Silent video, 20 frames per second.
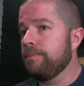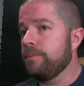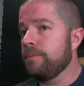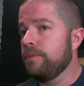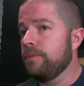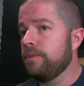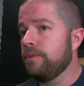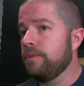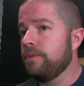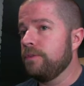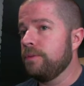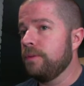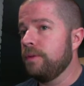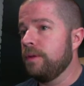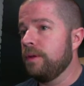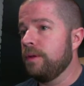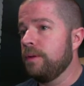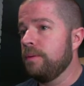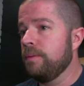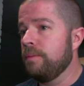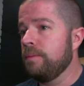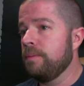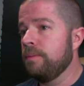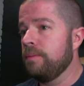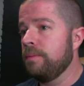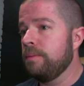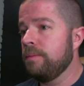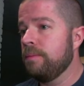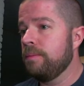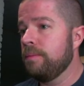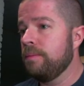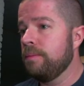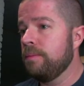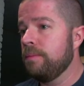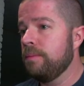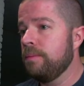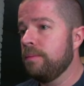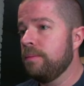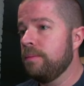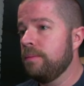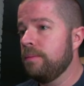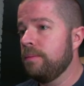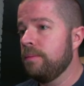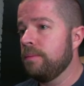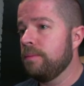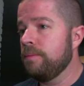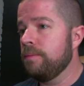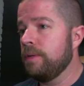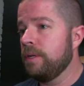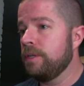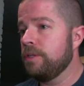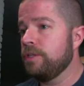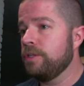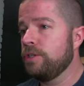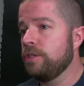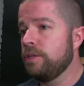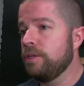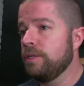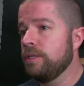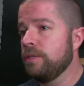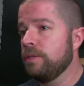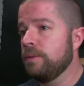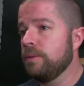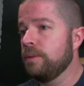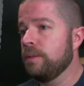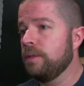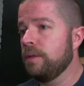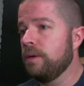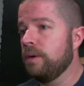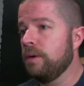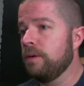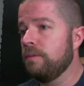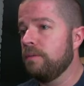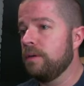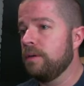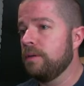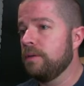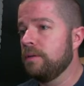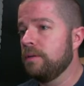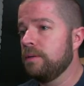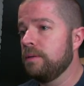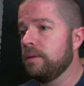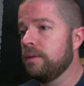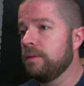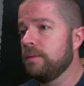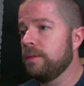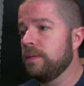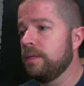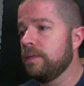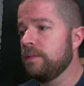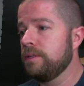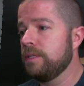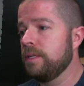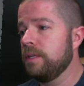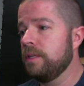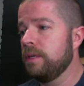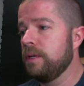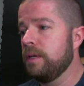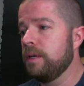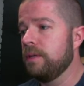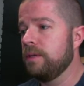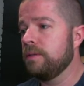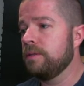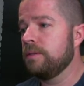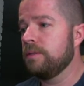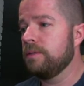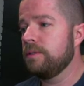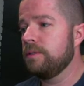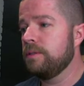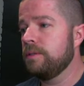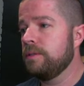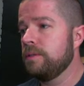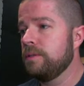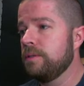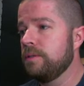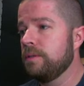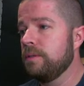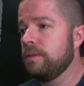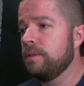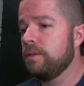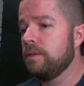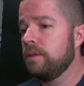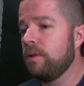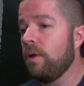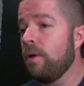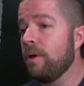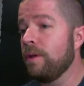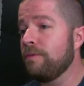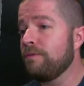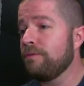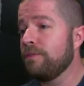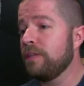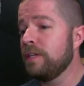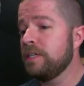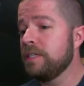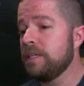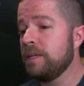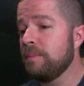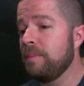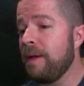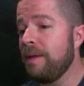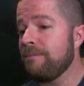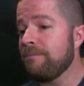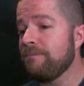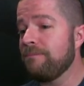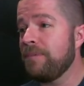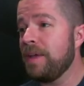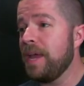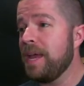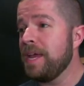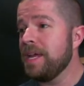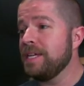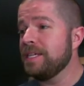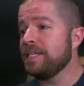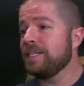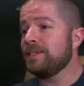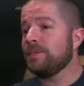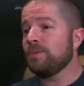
So then that should deal with the Carver. I don't think there's anything else. Oh, he flings it at my face.